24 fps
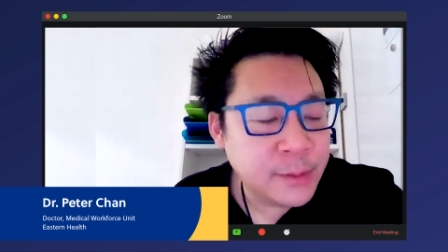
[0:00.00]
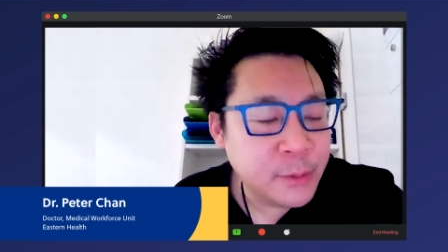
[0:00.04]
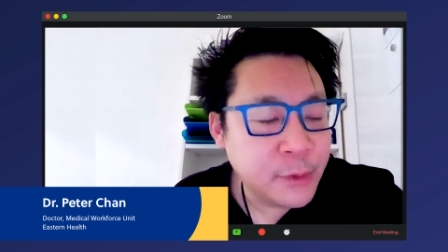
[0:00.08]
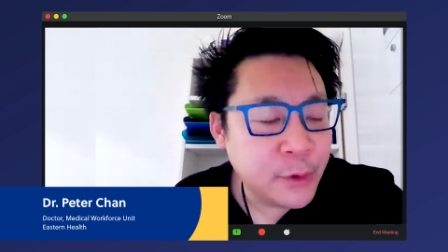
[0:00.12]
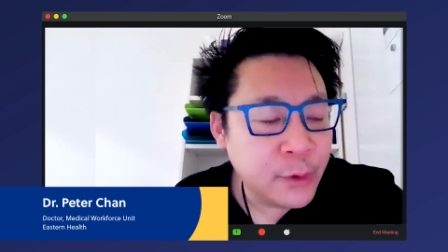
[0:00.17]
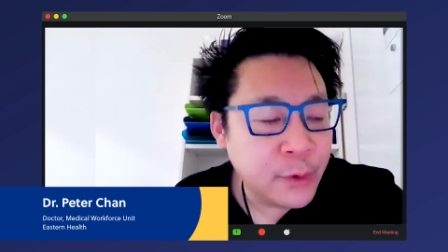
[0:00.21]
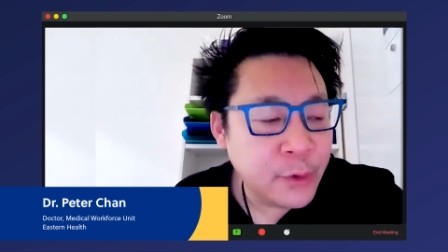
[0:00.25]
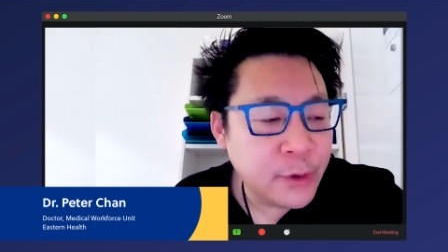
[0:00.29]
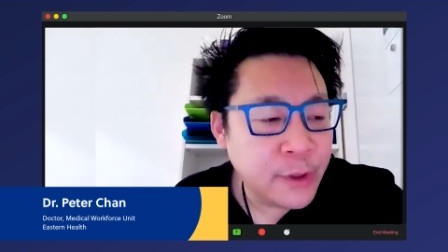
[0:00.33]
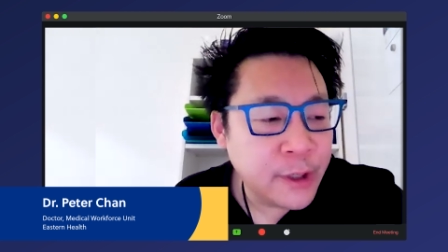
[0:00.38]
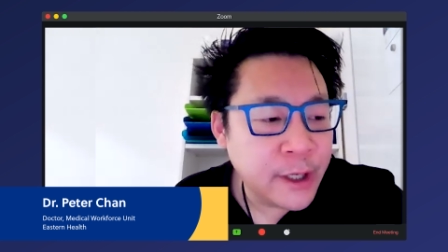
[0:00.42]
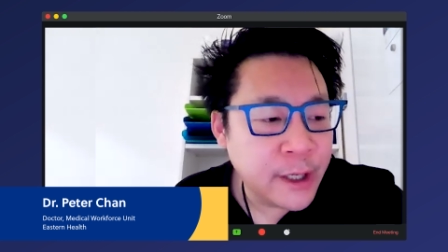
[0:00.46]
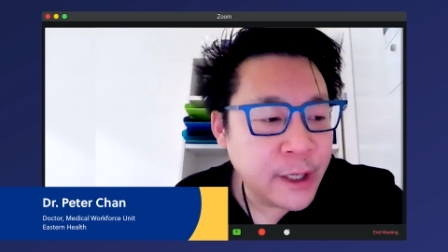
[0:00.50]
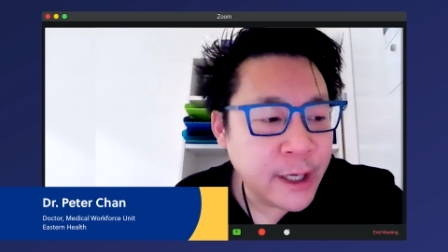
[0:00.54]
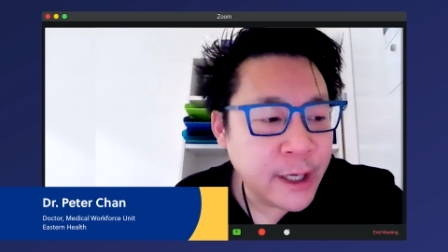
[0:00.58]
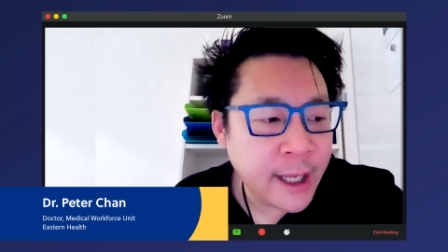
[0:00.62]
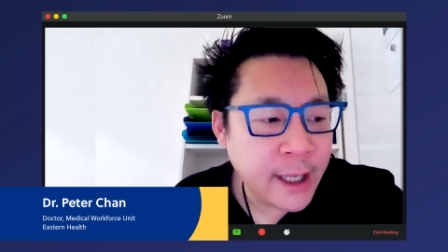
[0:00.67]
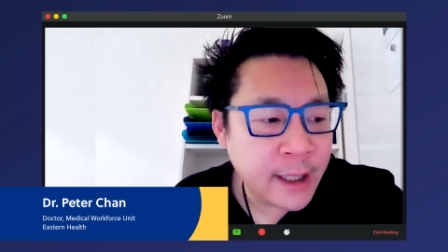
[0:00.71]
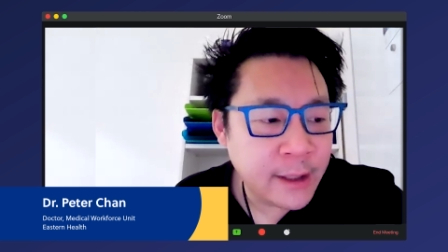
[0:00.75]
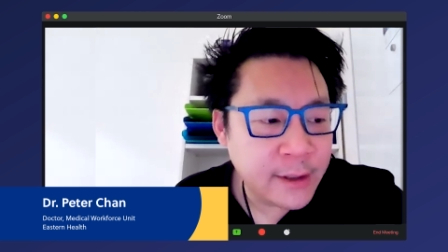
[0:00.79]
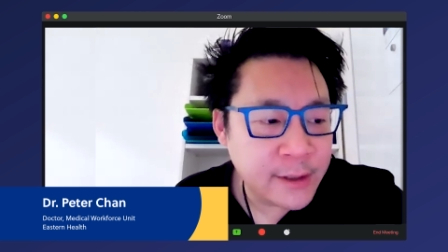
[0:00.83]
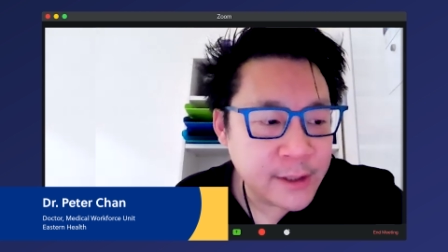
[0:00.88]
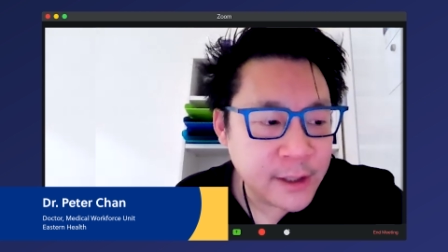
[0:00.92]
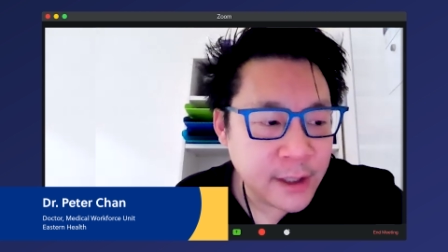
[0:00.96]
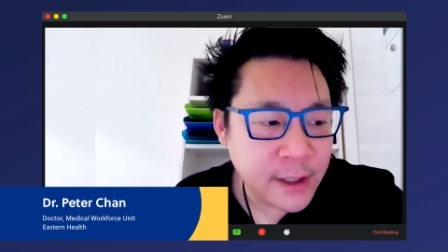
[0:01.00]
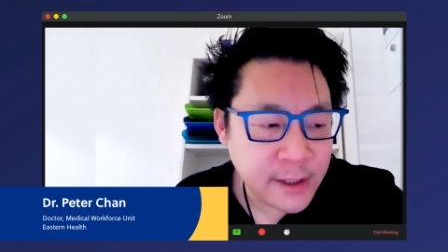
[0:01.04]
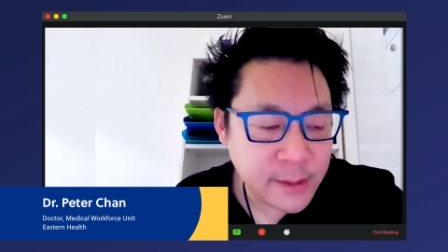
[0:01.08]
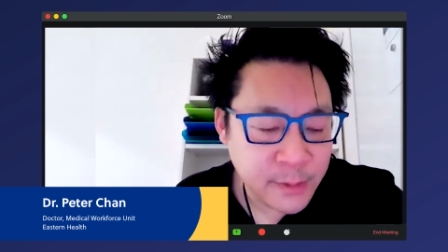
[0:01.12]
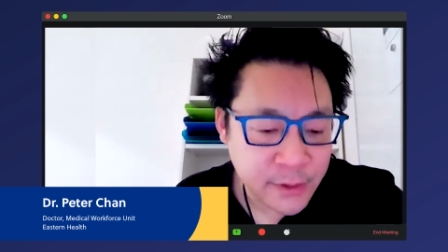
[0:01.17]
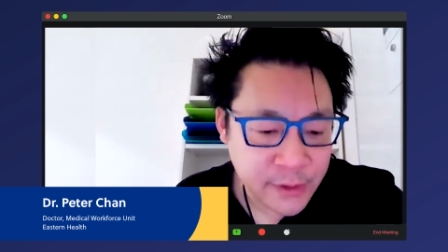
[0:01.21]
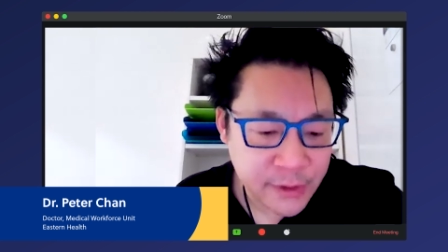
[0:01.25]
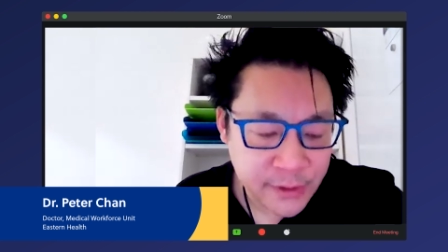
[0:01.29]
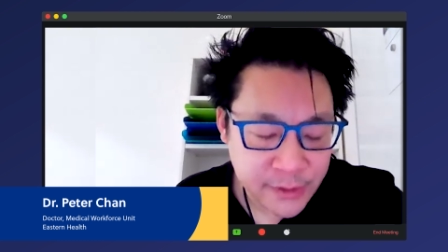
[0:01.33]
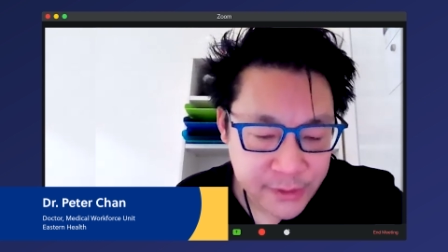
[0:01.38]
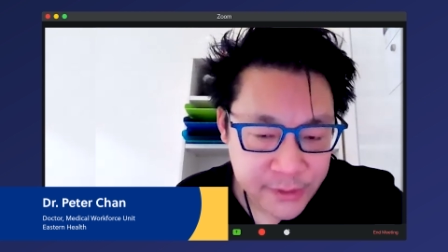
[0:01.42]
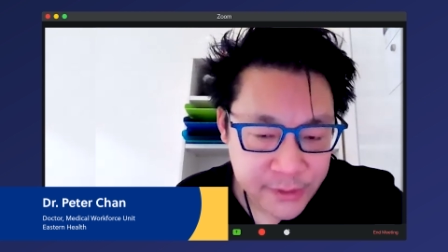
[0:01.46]
Maroondah, and Angus
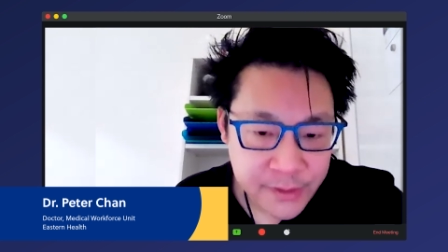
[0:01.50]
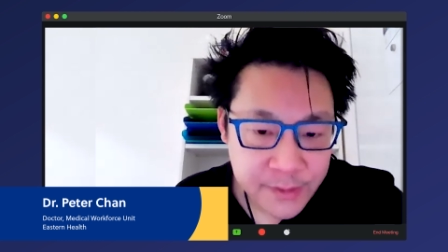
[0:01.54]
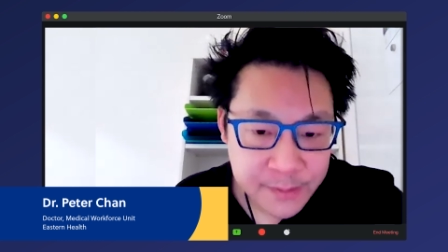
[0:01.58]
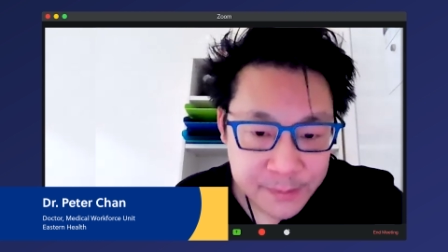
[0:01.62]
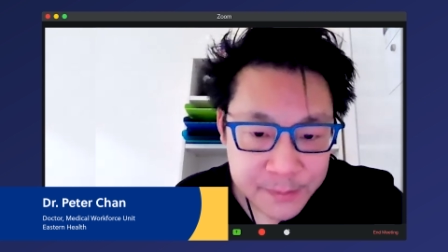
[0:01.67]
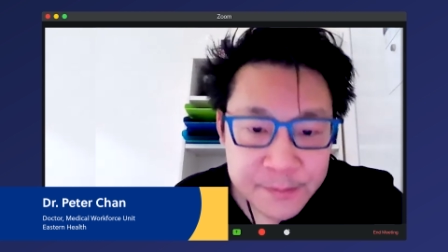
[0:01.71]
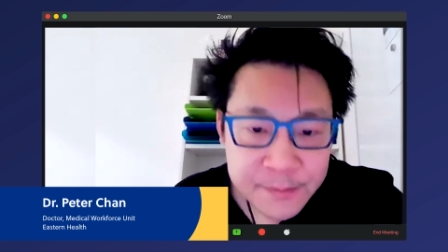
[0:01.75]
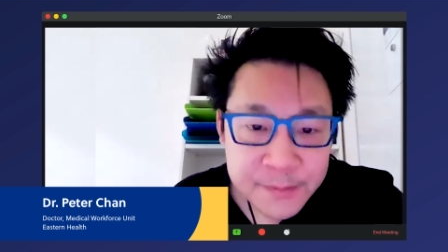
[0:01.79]
hospitals.